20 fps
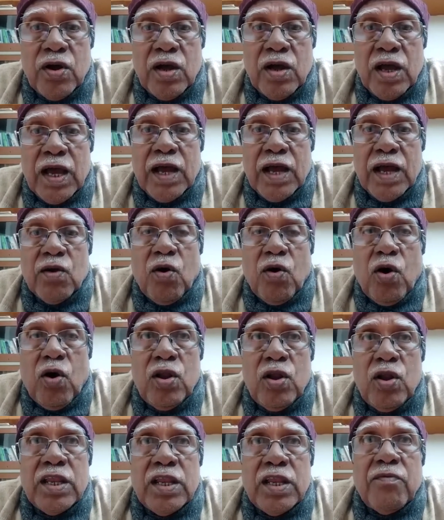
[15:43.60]
and all
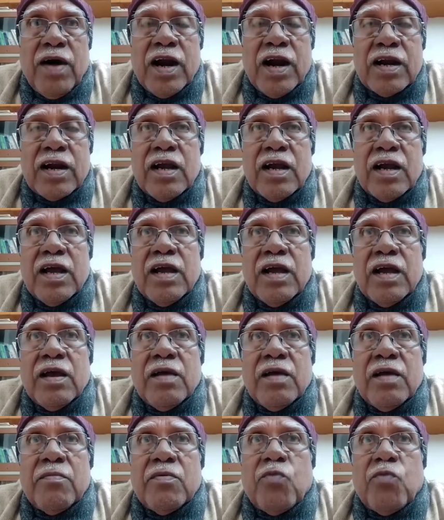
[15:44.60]
labor,
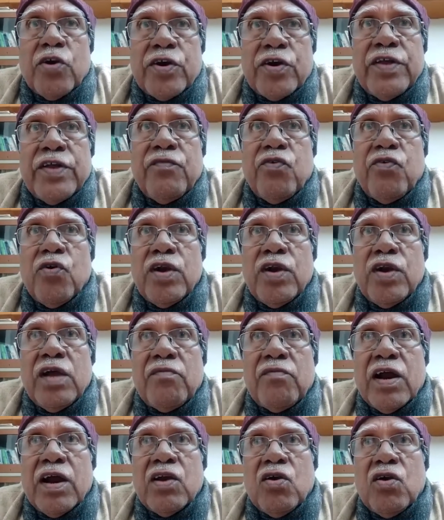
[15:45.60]
44
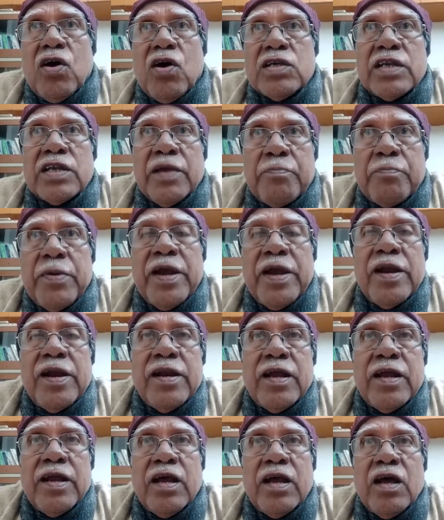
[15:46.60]
labor laws repealed.
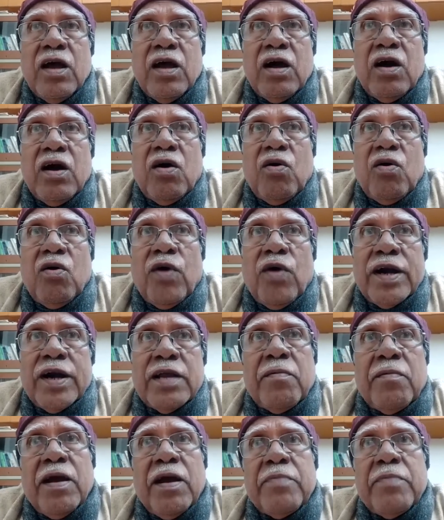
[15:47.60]

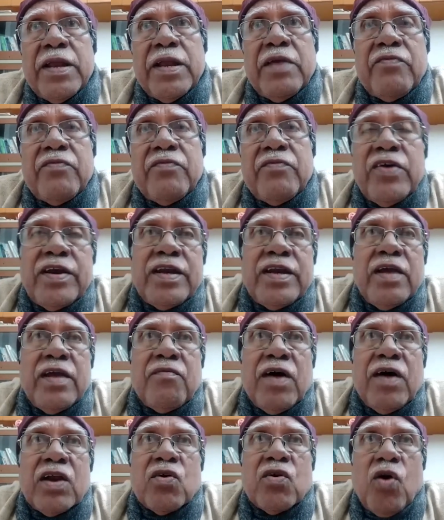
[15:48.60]
Whatever benefit
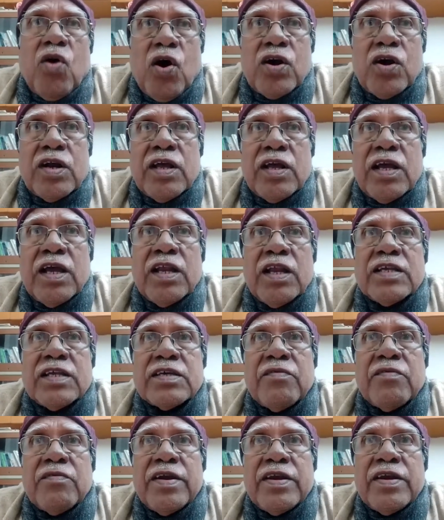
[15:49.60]
labor got in
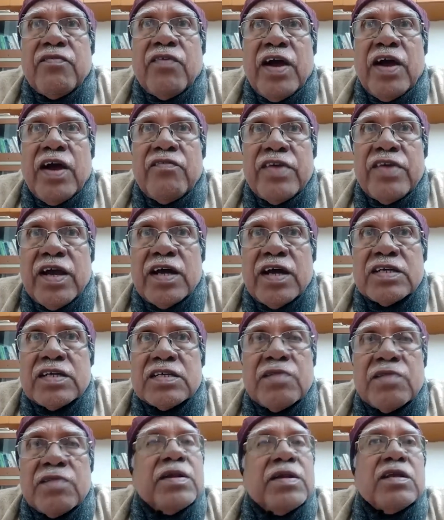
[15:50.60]
75 years
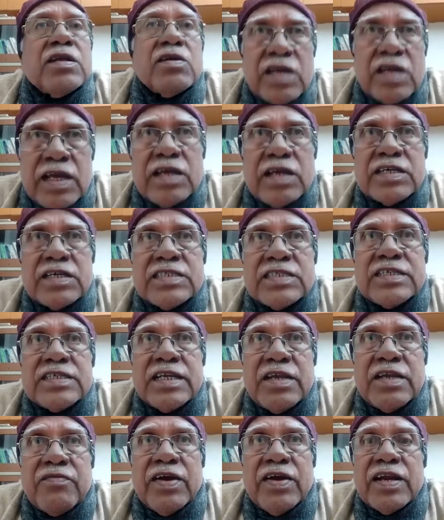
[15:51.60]
since
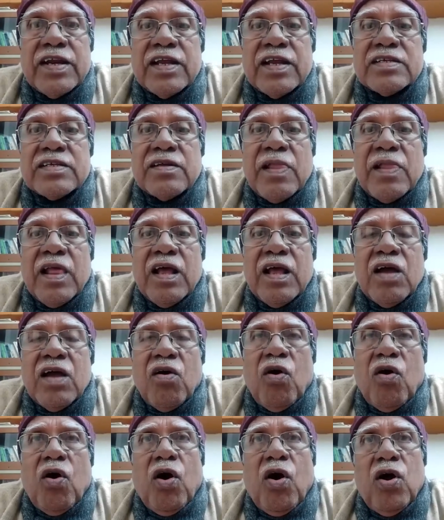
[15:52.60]
independence,
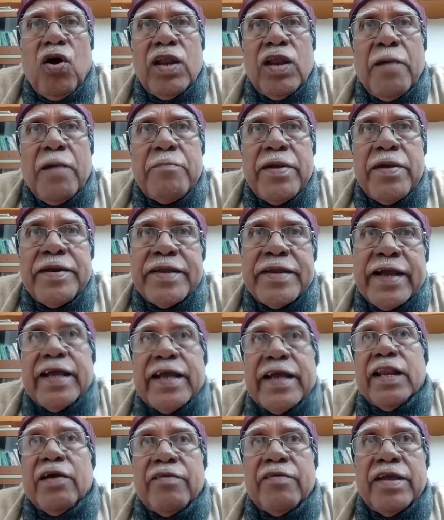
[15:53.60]
all have been
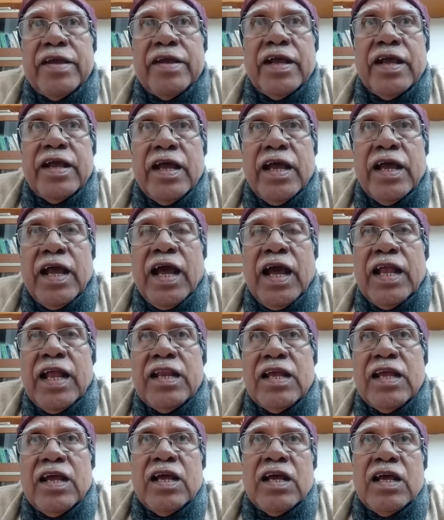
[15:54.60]
taken away. And
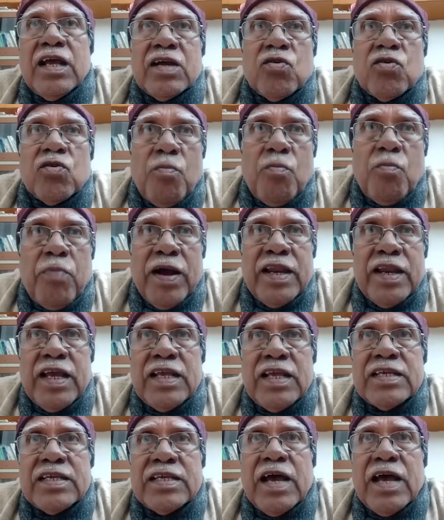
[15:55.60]

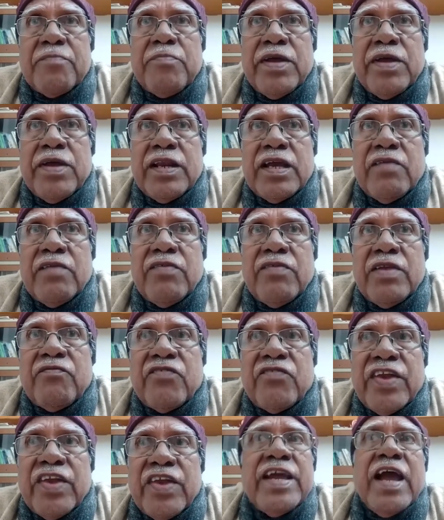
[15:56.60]
companies have been given
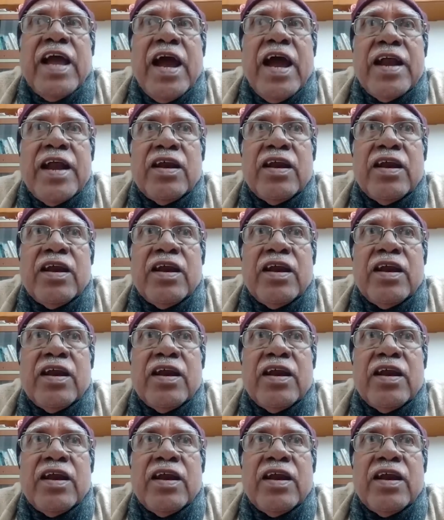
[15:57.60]
free hand